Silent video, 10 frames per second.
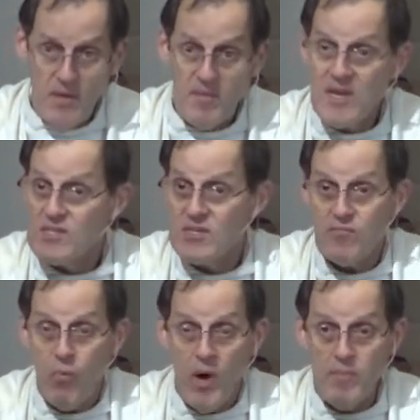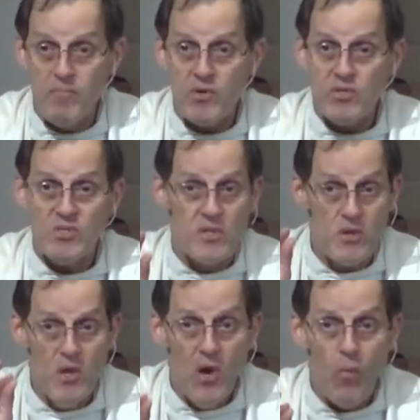Because if one person,
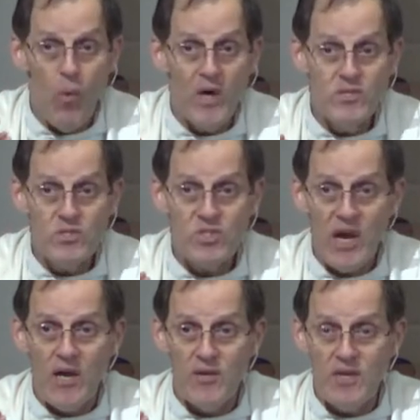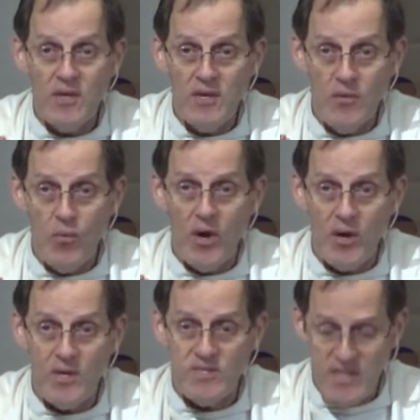one child
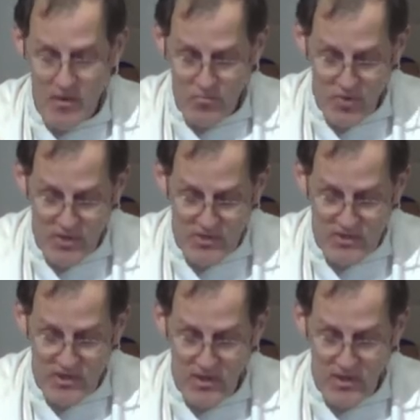anywhere is at risk,